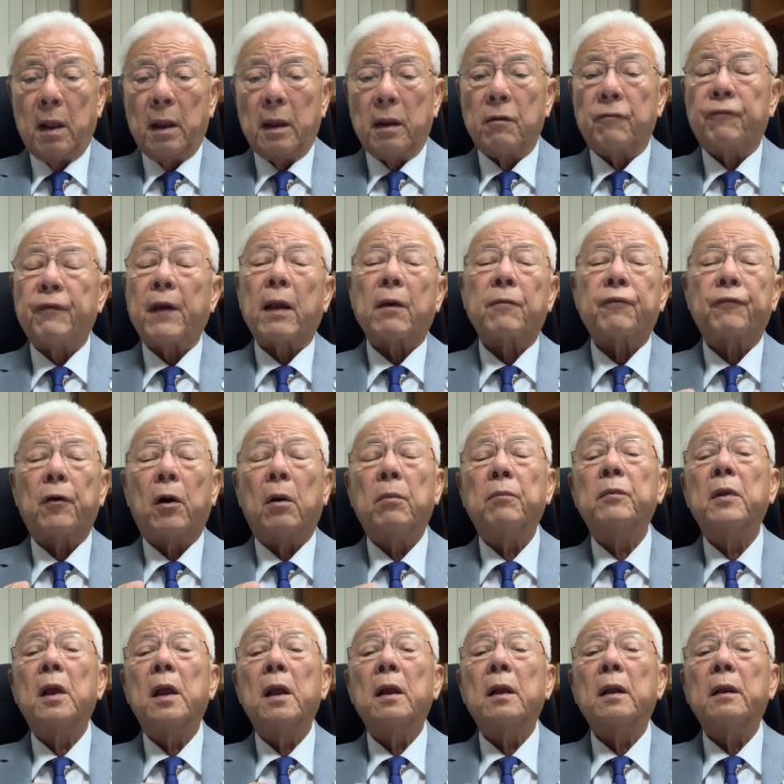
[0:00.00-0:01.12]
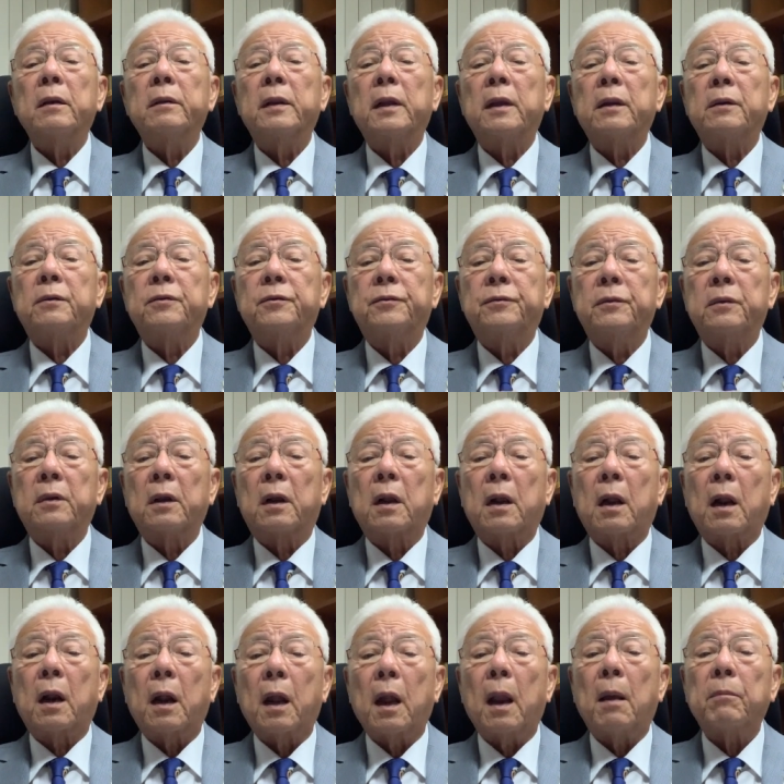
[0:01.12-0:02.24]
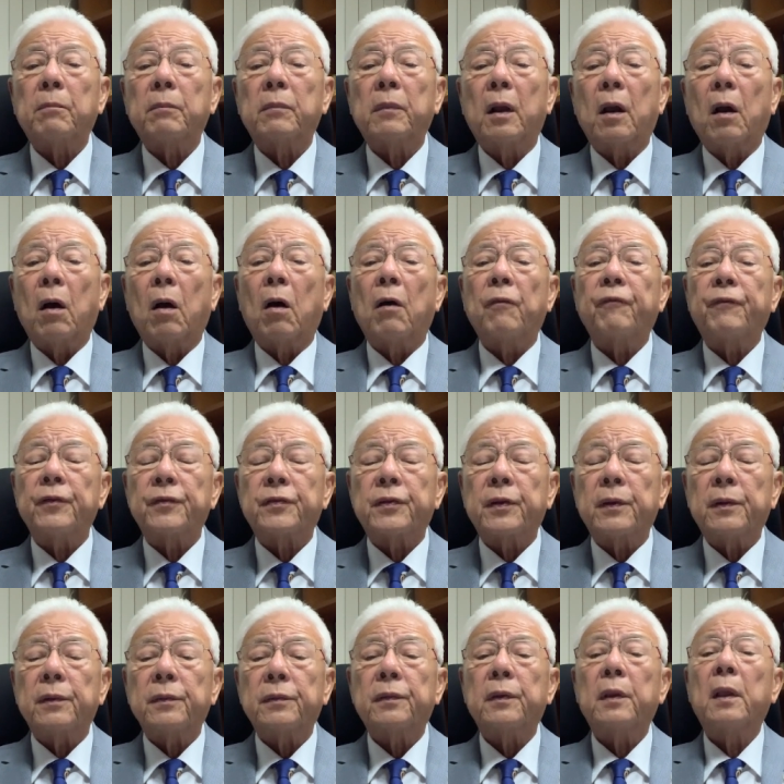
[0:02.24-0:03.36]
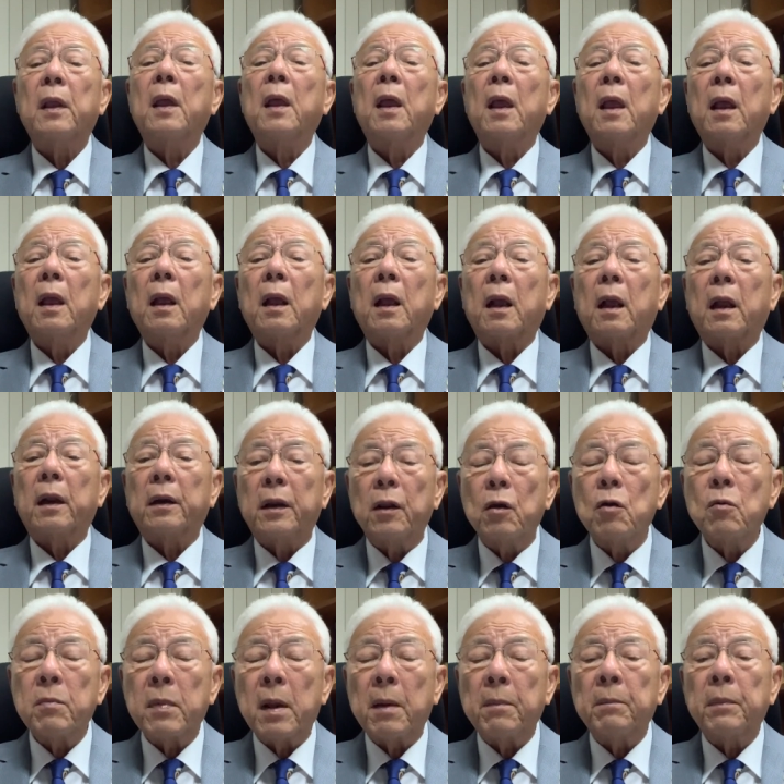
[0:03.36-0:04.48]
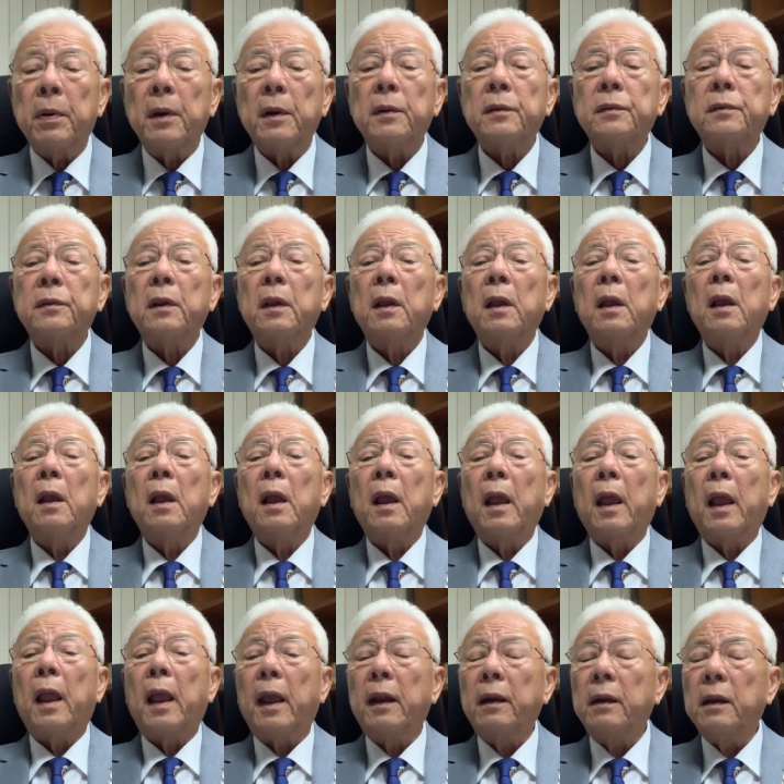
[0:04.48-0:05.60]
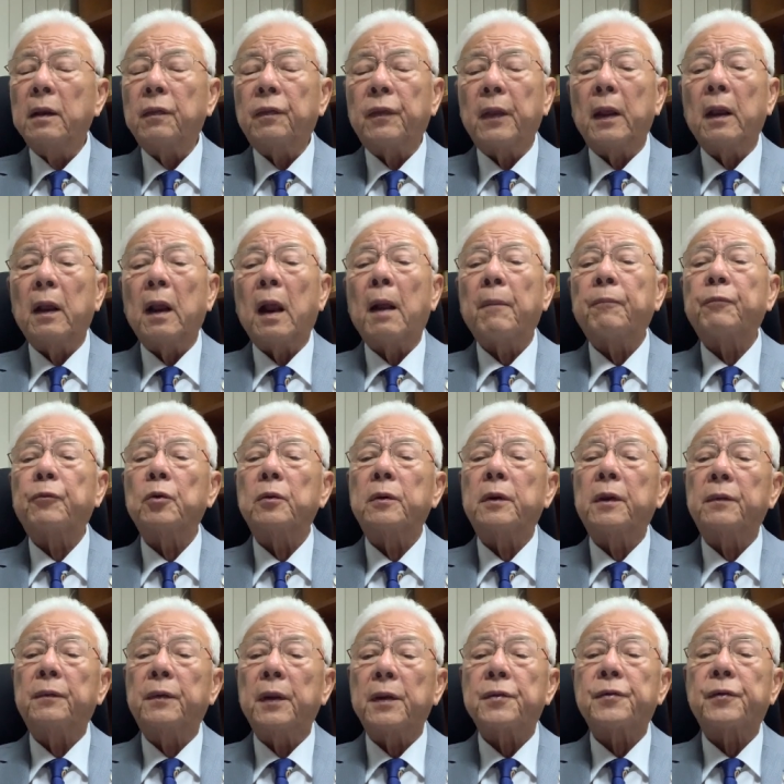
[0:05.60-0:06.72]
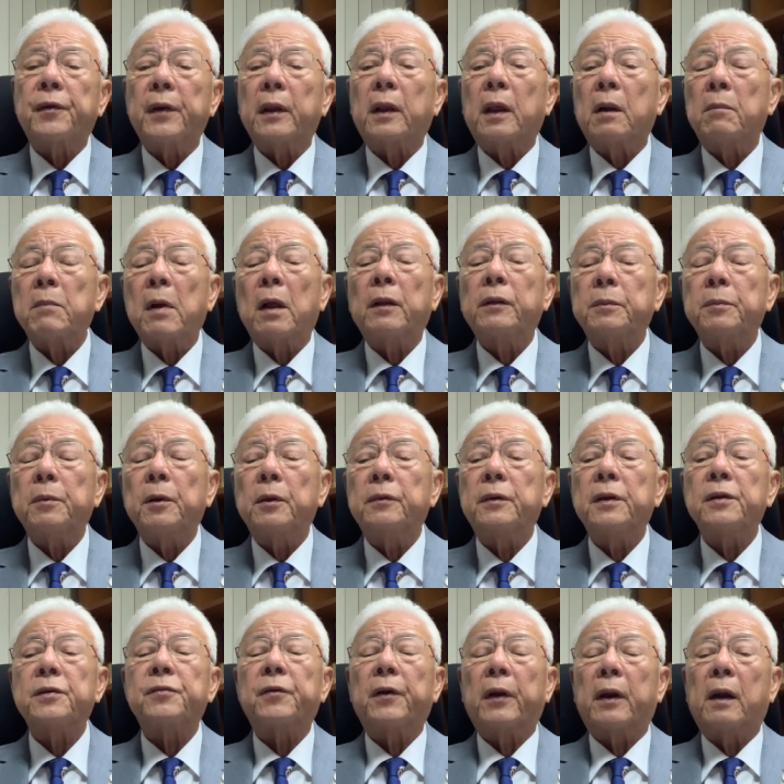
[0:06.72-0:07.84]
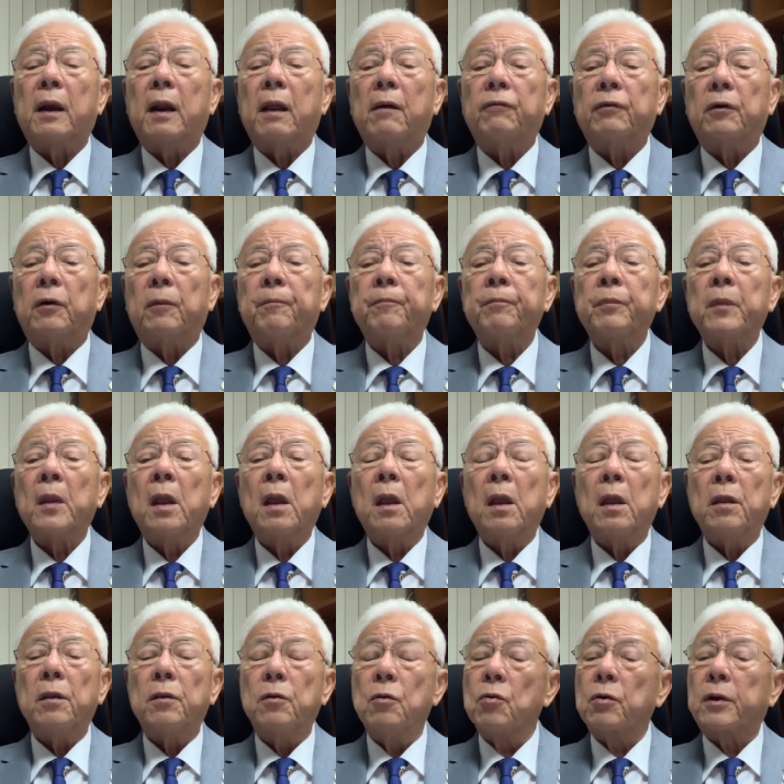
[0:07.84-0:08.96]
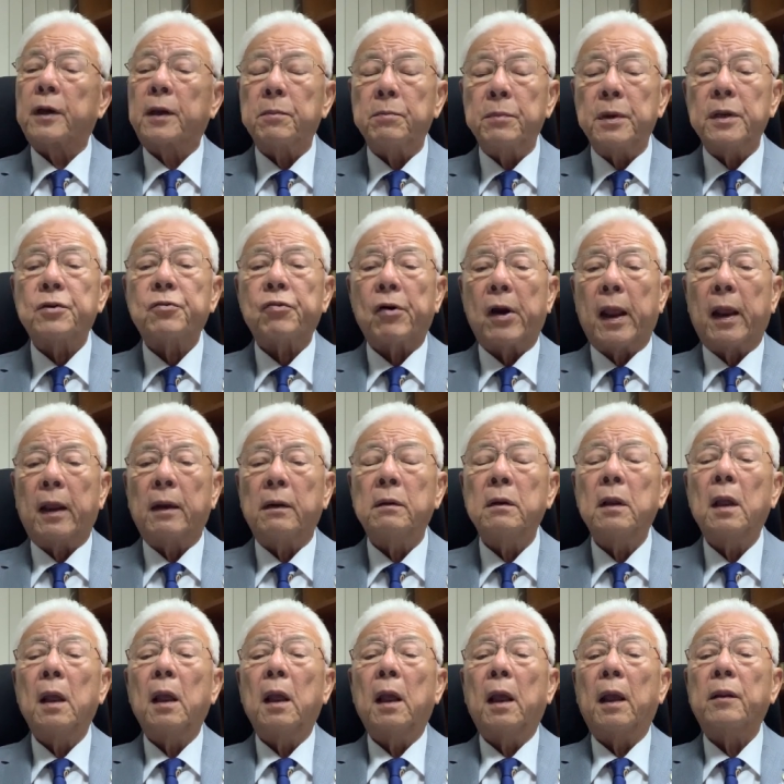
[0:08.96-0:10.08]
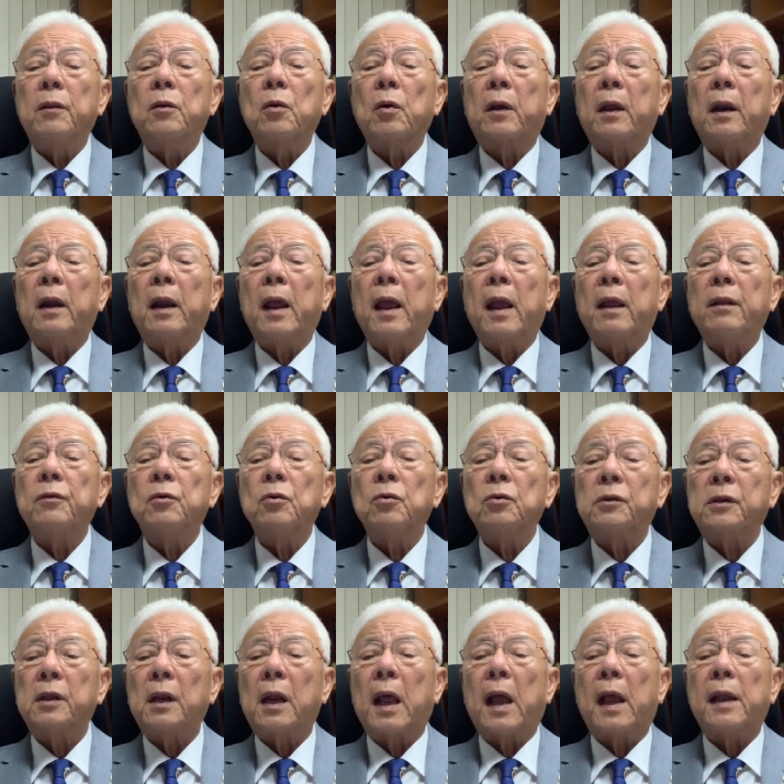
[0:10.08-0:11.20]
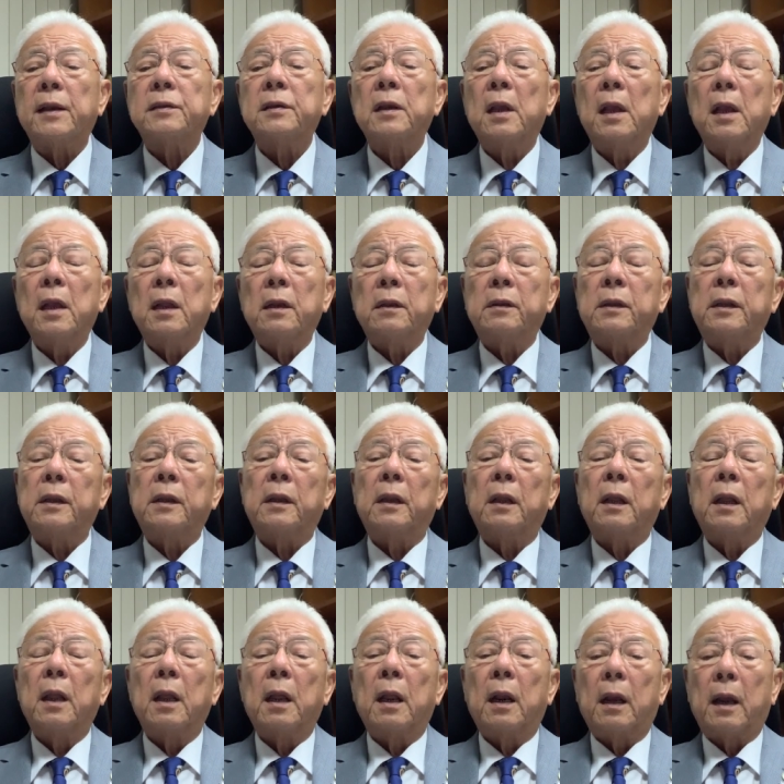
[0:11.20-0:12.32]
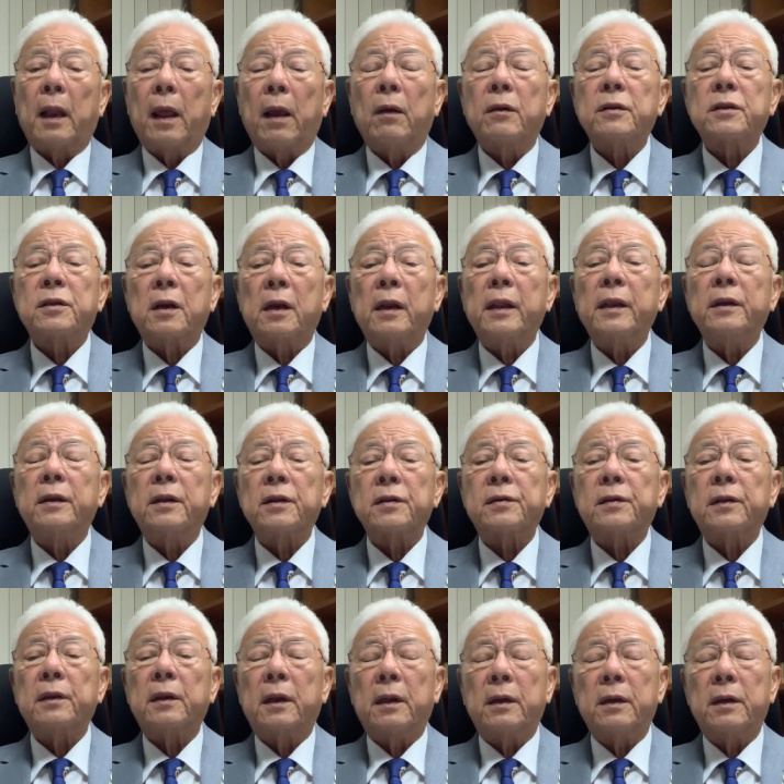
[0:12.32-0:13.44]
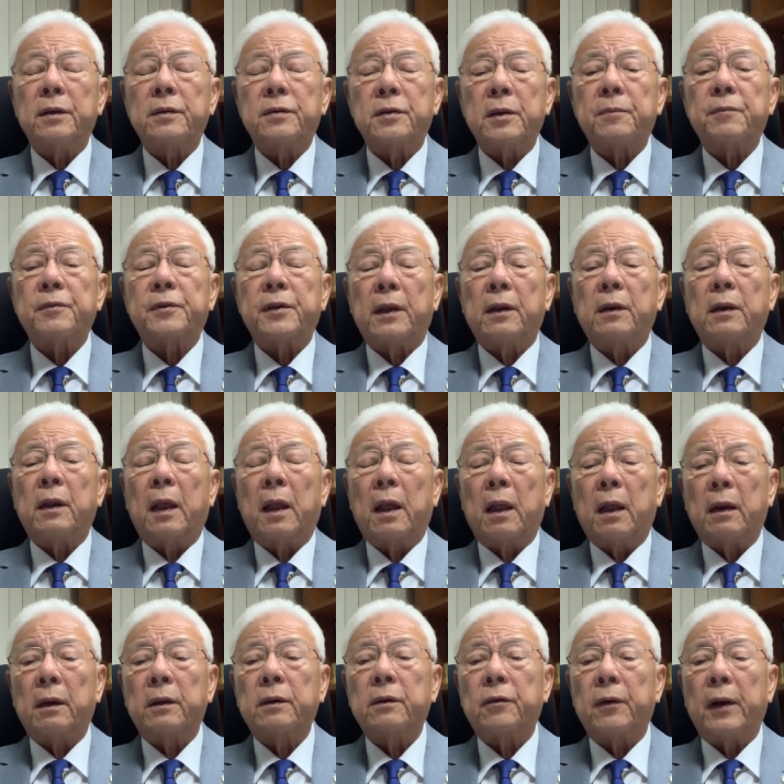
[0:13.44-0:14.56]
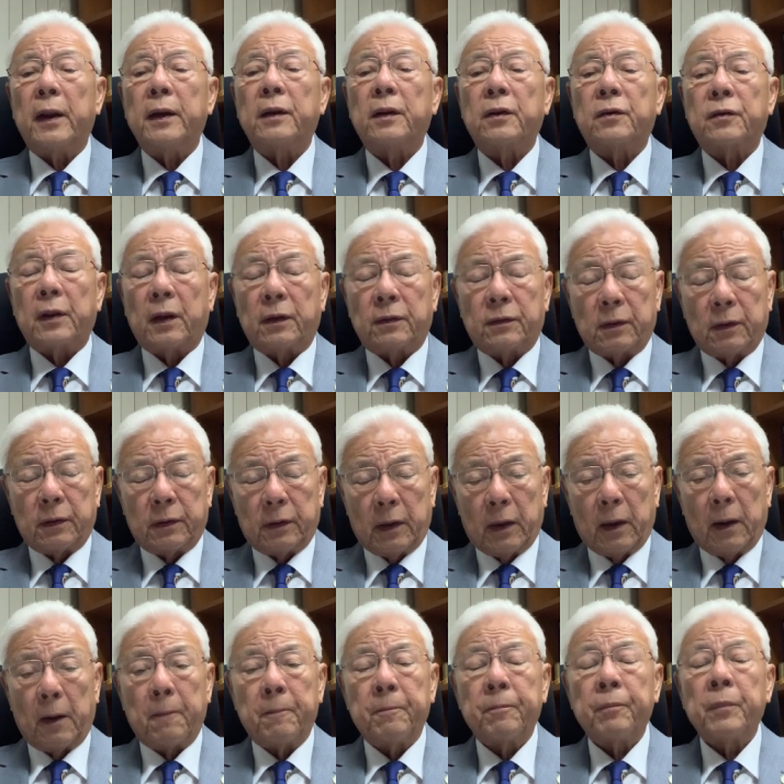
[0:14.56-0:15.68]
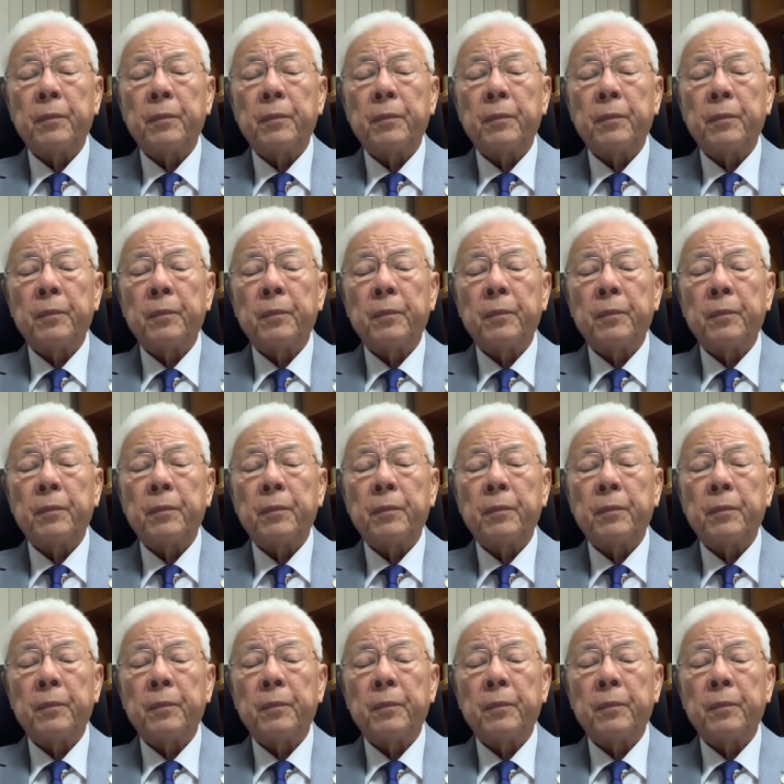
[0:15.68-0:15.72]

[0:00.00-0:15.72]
In fact, from the club officers, new members, anything up to the district and multiple district level, you can be trained and you can have utilize the Lions Leaders Leadership Center, uh, Training Center here.